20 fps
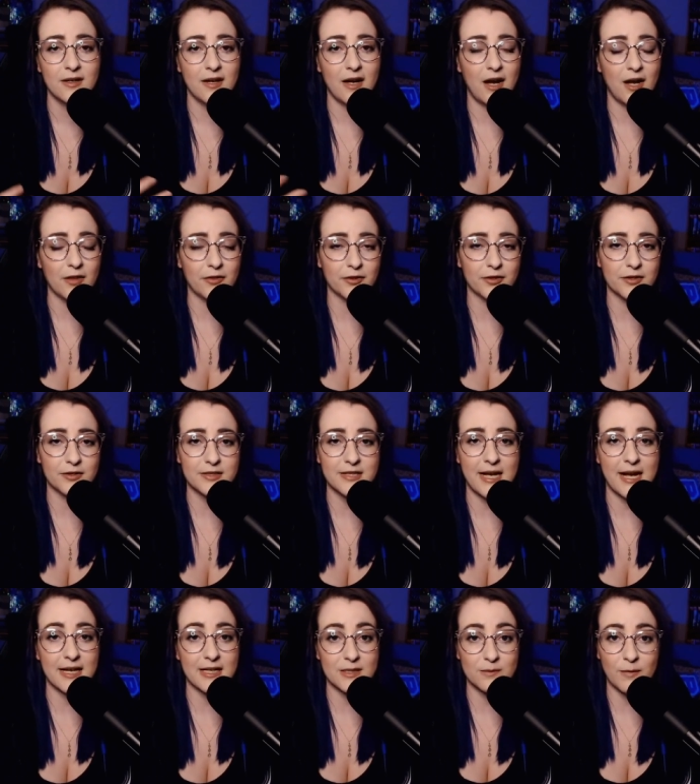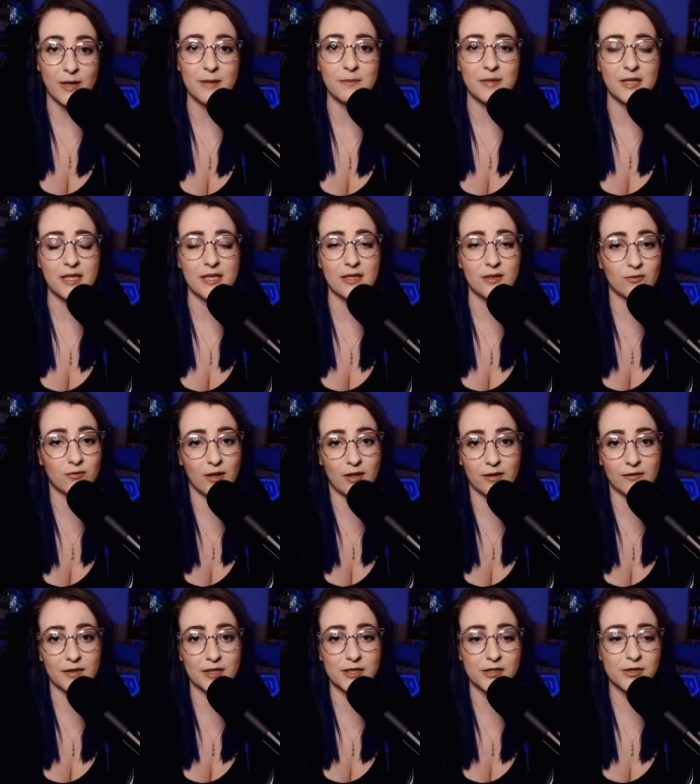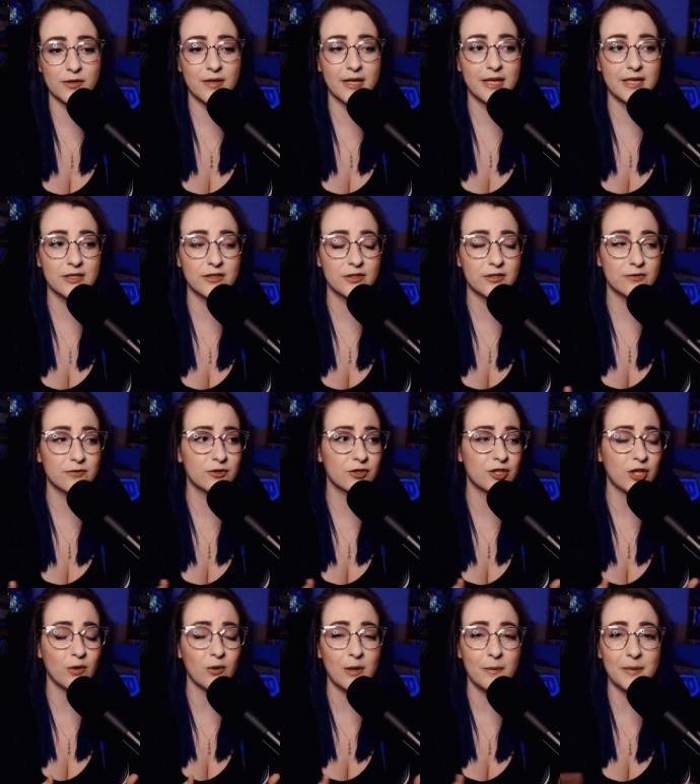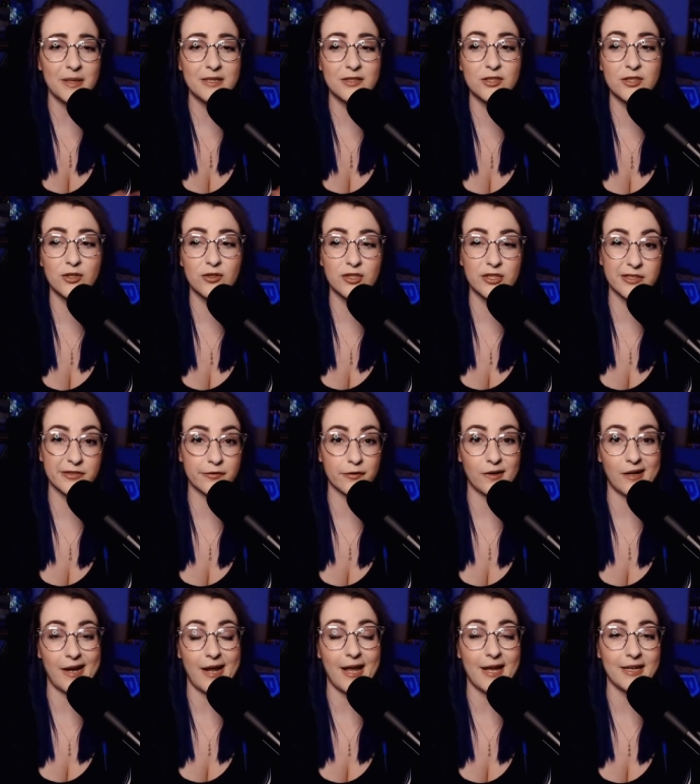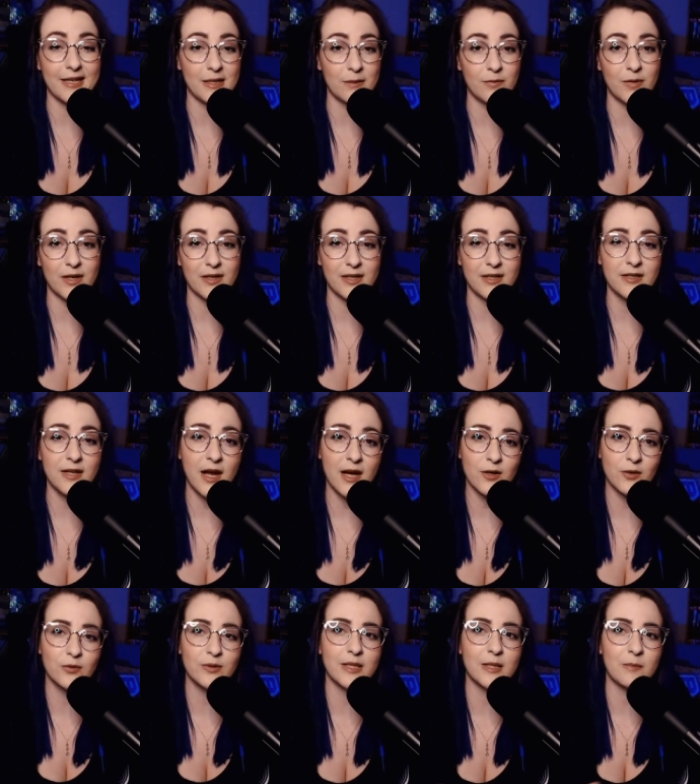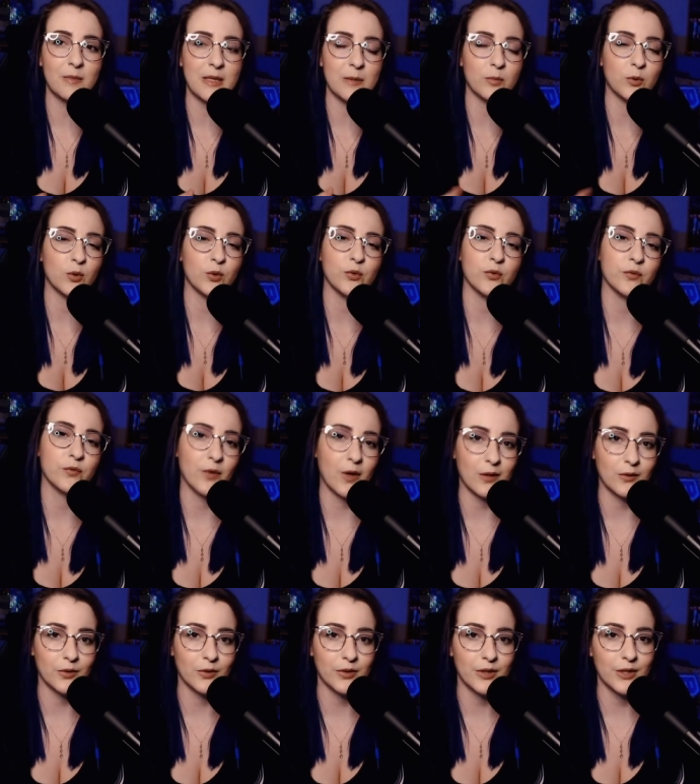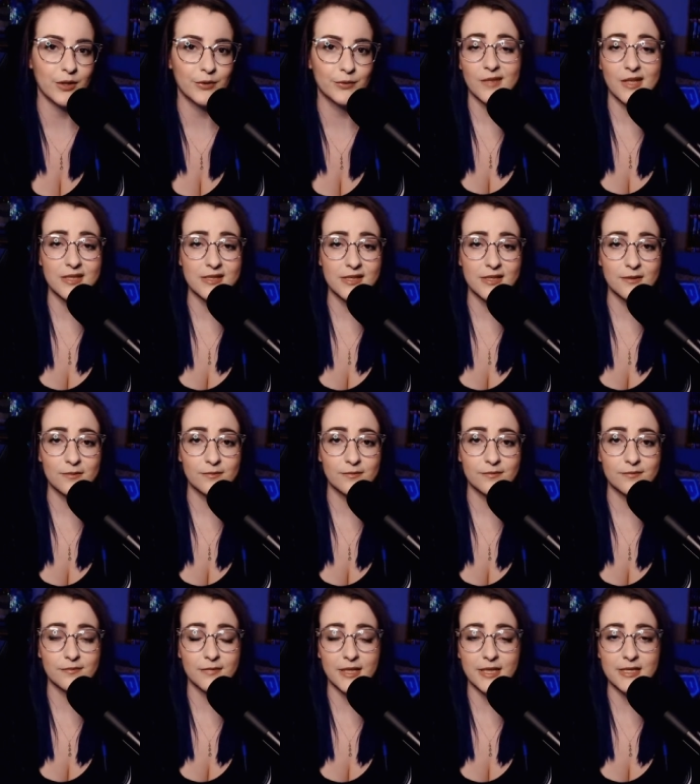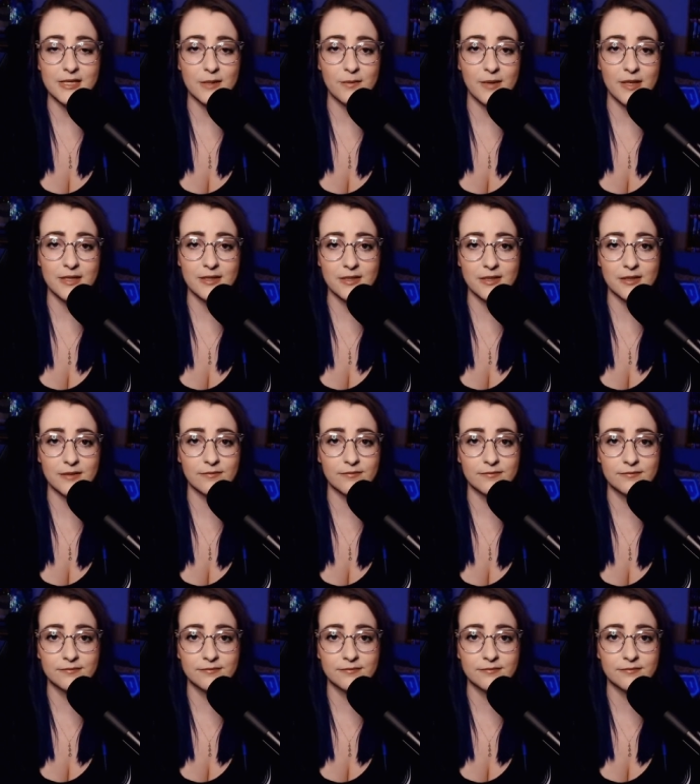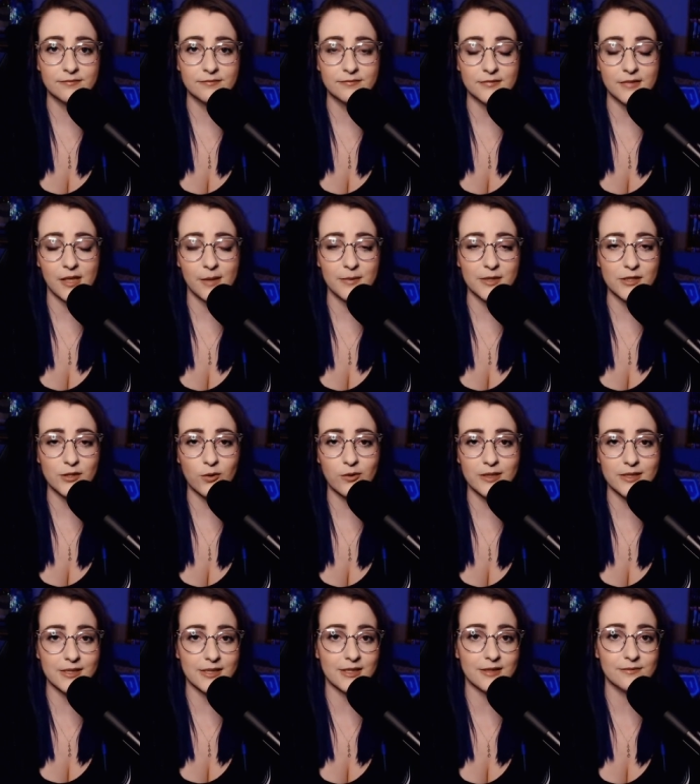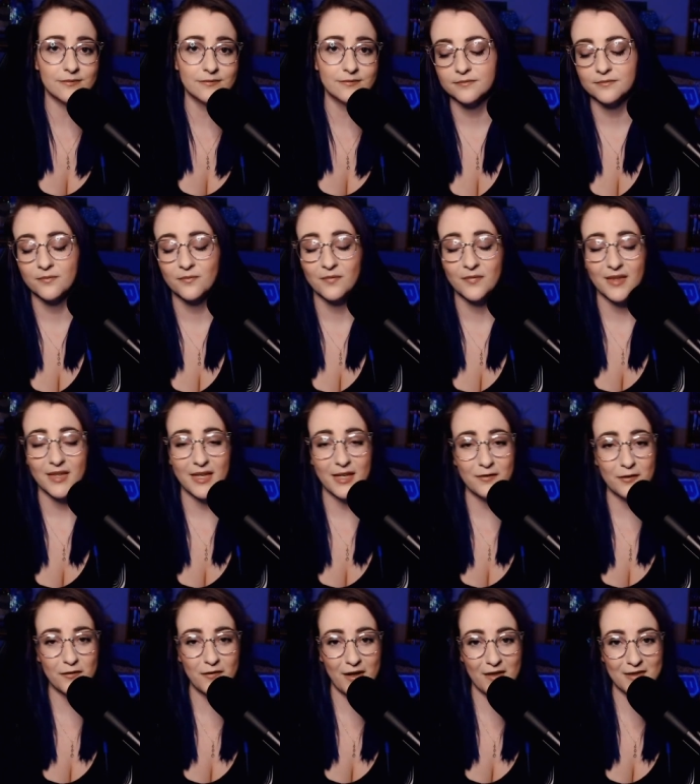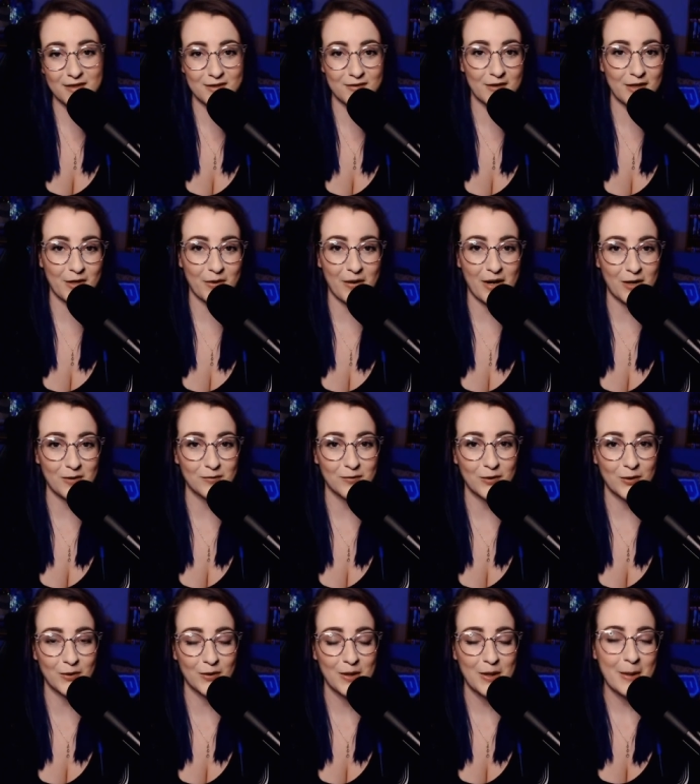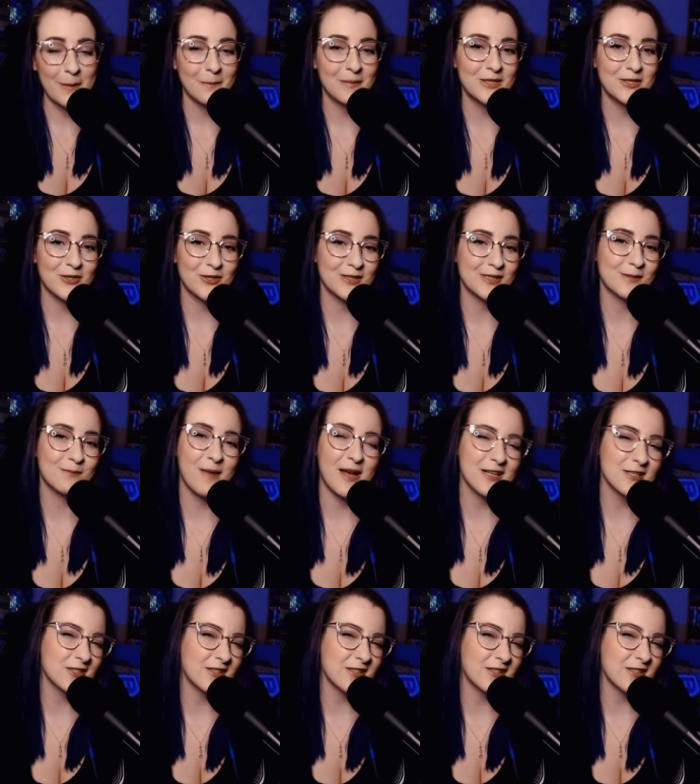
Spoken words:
other tags might be relevant so they can show up in searches for anybody, not only people who follow you. That's it. Easy peasy. Lemon squeezy. If you found this video helpful, be sure to smash